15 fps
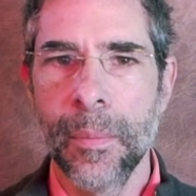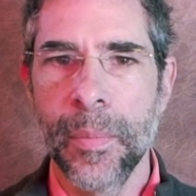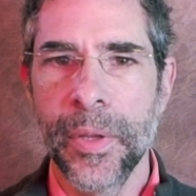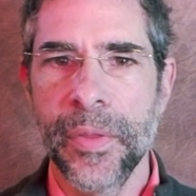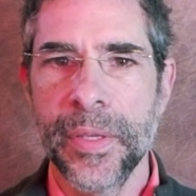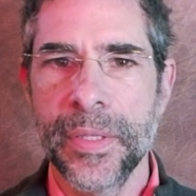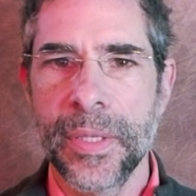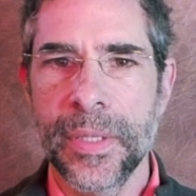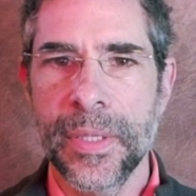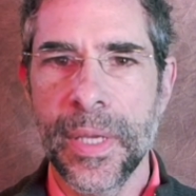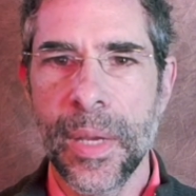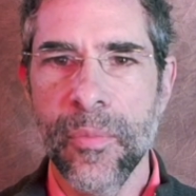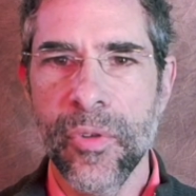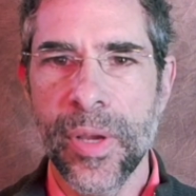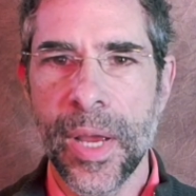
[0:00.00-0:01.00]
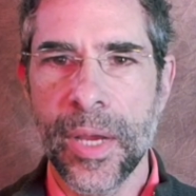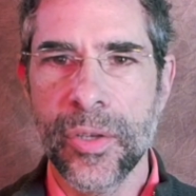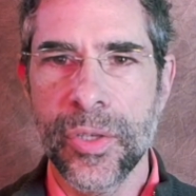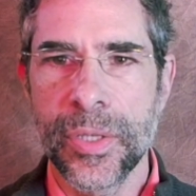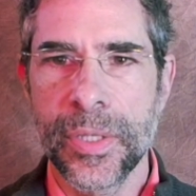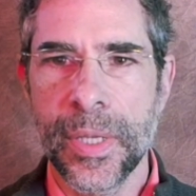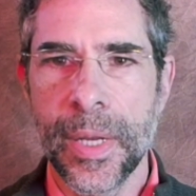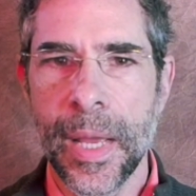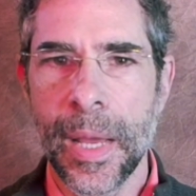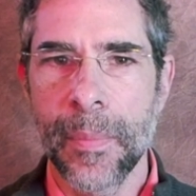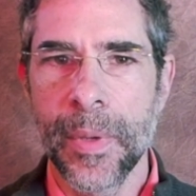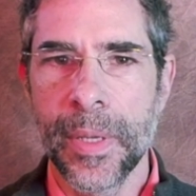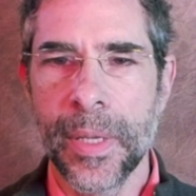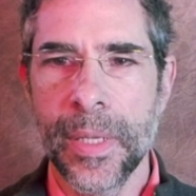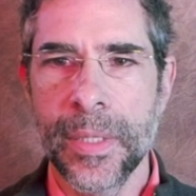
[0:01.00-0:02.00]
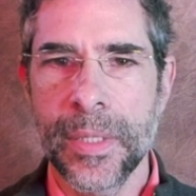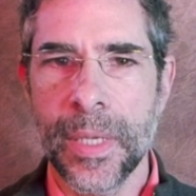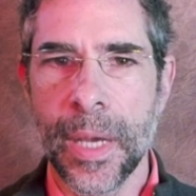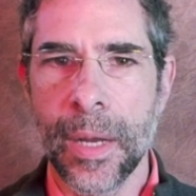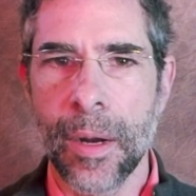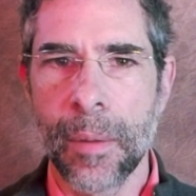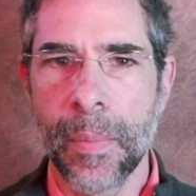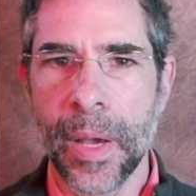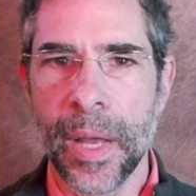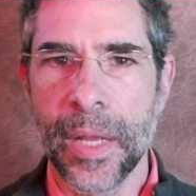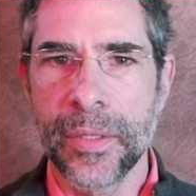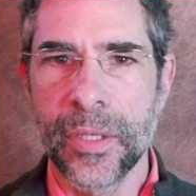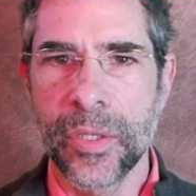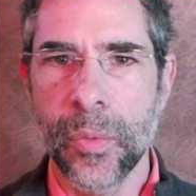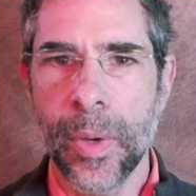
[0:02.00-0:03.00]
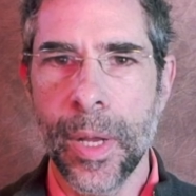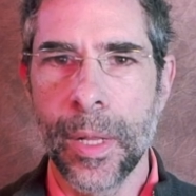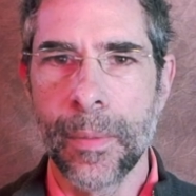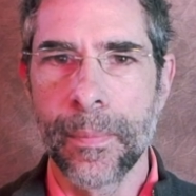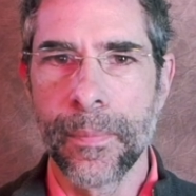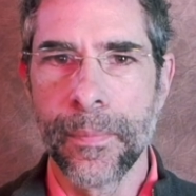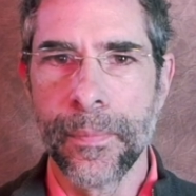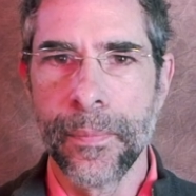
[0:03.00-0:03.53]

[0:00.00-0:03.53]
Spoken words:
But these same reactions can happen inside our bodies as well.